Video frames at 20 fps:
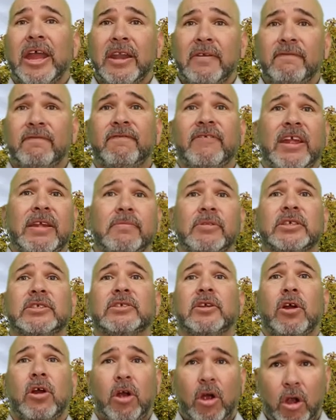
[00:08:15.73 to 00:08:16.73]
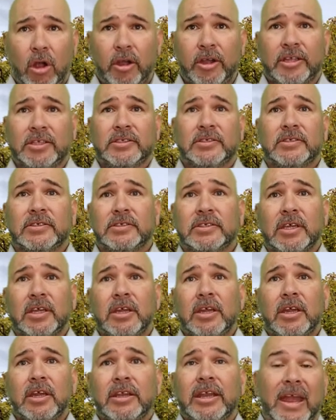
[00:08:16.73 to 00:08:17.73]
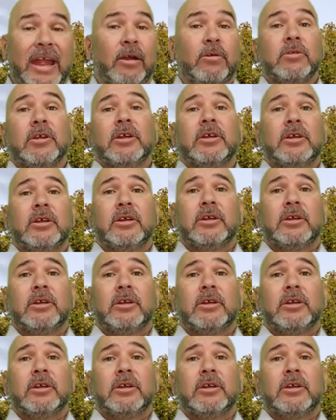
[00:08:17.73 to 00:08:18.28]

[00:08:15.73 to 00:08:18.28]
and famous artists. Now,